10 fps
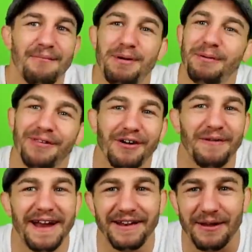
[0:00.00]
People love
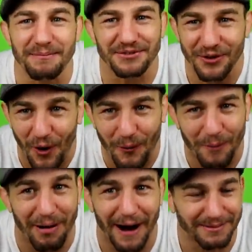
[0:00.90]
adding them Star
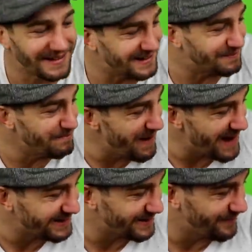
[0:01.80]
Wars pops to this
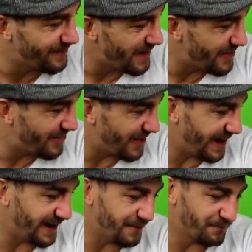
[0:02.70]
massive
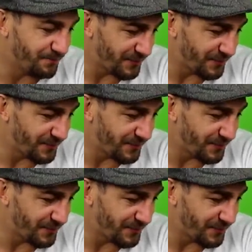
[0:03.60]
thing.